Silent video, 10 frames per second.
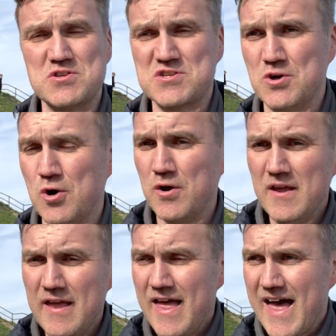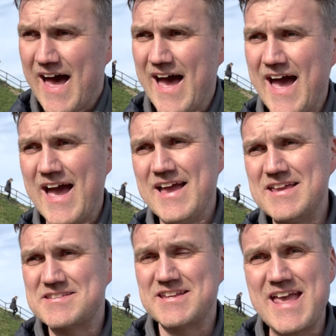So
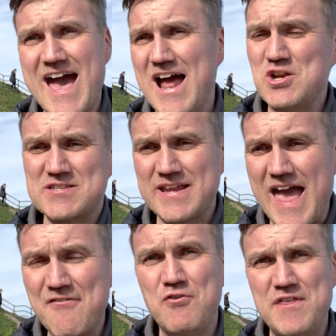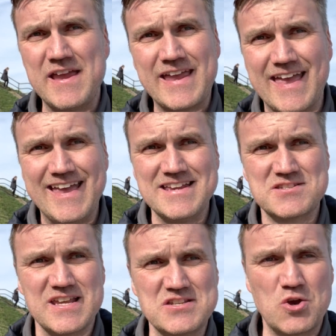yeah, I just think everything
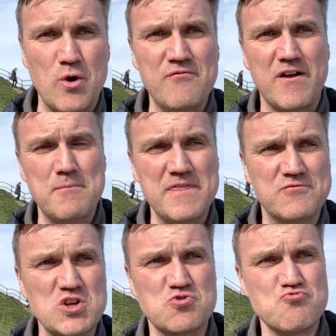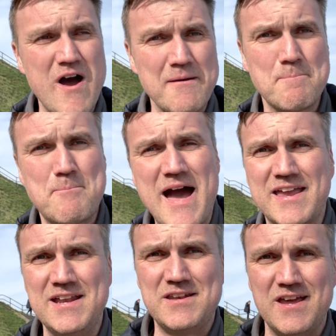is going for them, and they've just ran
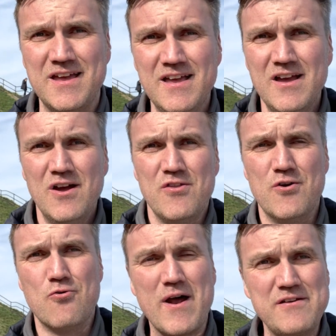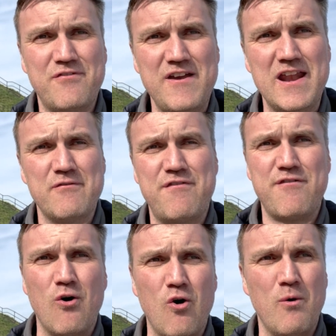back into the right vein of
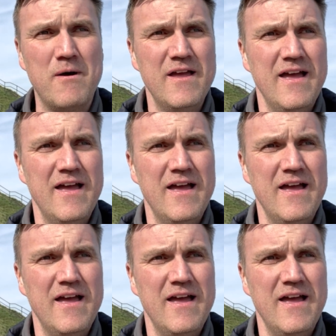form.